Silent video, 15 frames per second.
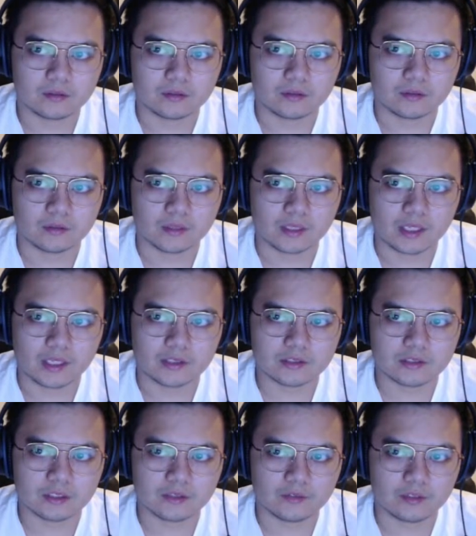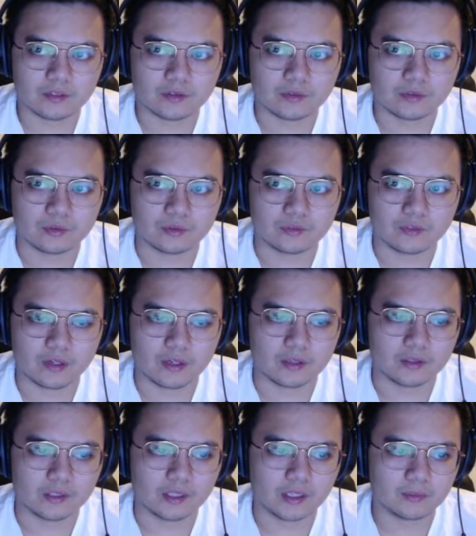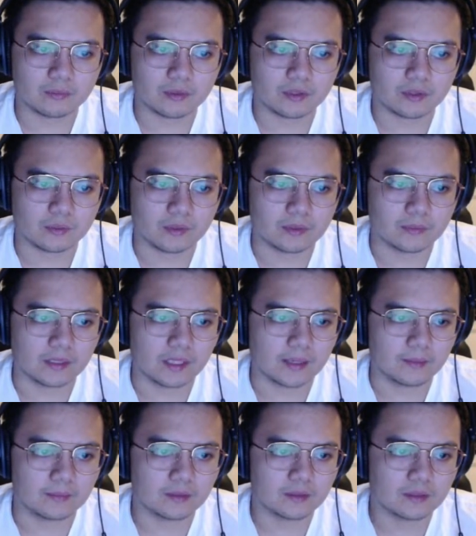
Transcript: So I can't just leave it in the root file. You gotta put it in web lab.